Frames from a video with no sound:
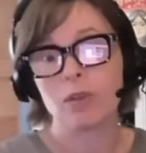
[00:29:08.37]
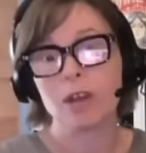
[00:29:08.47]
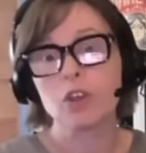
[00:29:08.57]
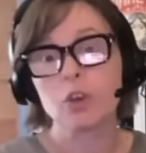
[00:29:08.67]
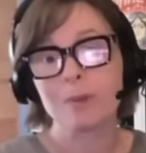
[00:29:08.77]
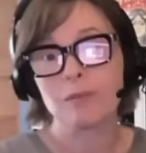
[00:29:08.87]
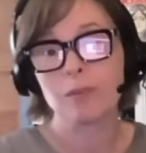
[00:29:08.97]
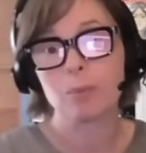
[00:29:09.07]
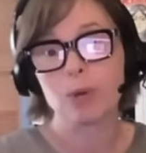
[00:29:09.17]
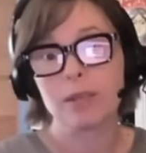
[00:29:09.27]
the human
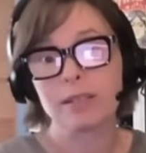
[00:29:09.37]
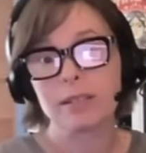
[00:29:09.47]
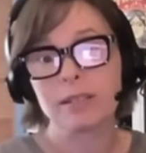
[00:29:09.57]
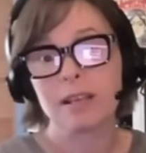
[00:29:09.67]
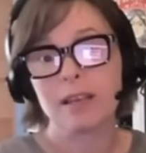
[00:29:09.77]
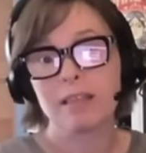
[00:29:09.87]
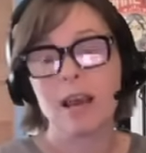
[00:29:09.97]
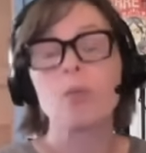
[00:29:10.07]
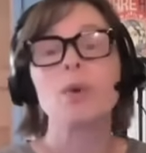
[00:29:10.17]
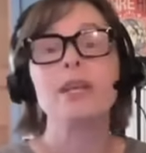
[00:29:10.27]
footprints
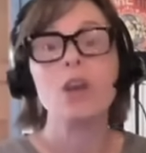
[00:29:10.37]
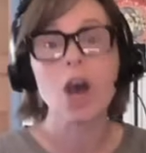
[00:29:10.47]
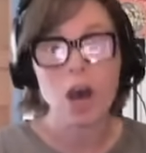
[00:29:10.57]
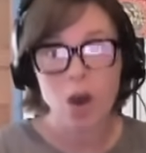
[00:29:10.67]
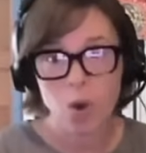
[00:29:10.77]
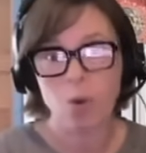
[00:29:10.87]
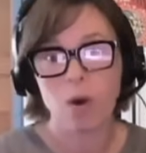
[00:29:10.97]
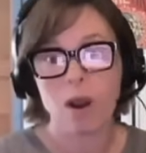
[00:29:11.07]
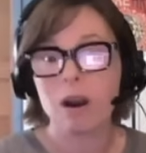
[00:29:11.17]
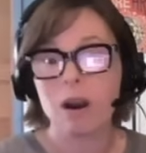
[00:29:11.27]
that we know
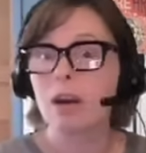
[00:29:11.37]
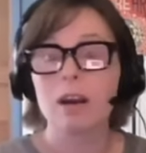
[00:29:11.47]
are